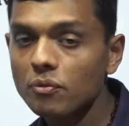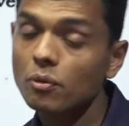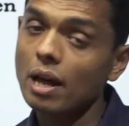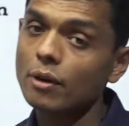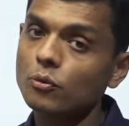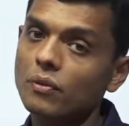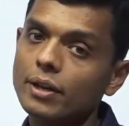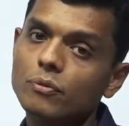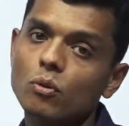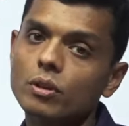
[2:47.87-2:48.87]
We will have to
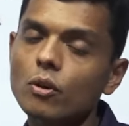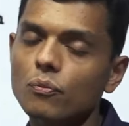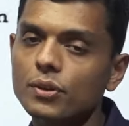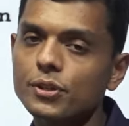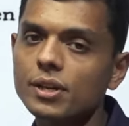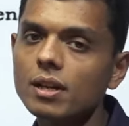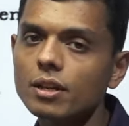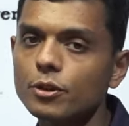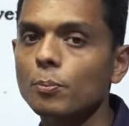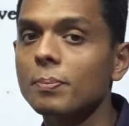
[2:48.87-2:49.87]
wait for the official
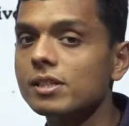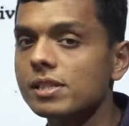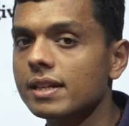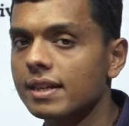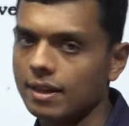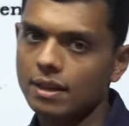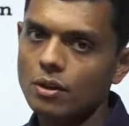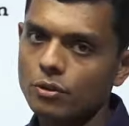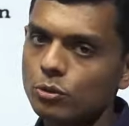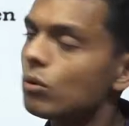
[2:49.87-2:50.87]
UPSC key
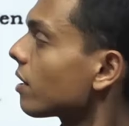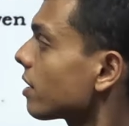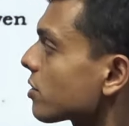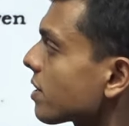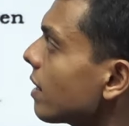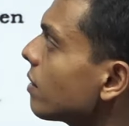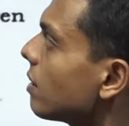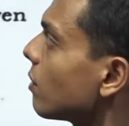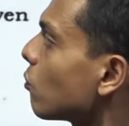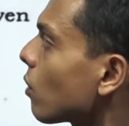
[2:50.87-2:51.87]
to understand
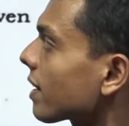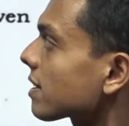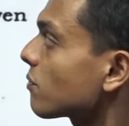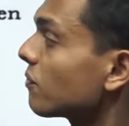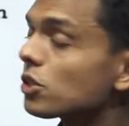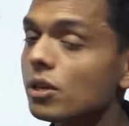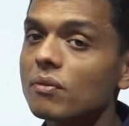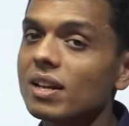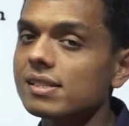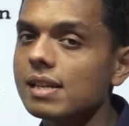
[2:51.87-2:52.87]
which
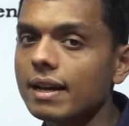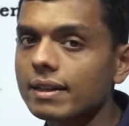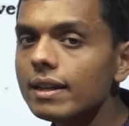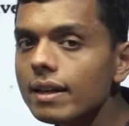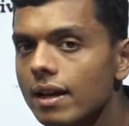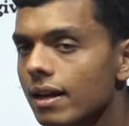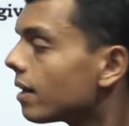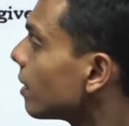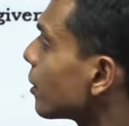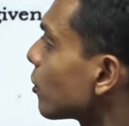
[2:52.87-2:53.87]
river exactly,
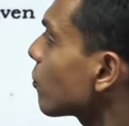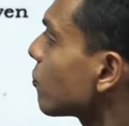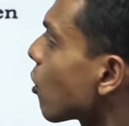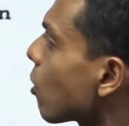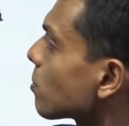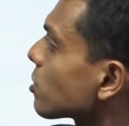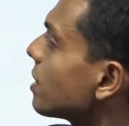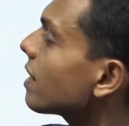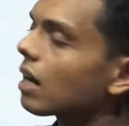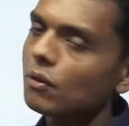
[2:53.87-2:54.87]
you know, forms
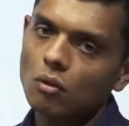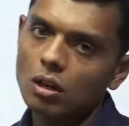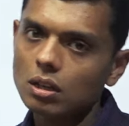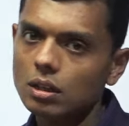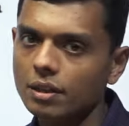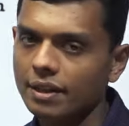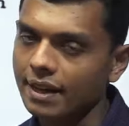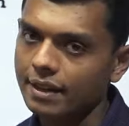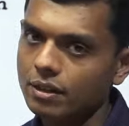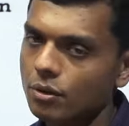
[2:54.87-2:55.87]
the Kanwar Lake.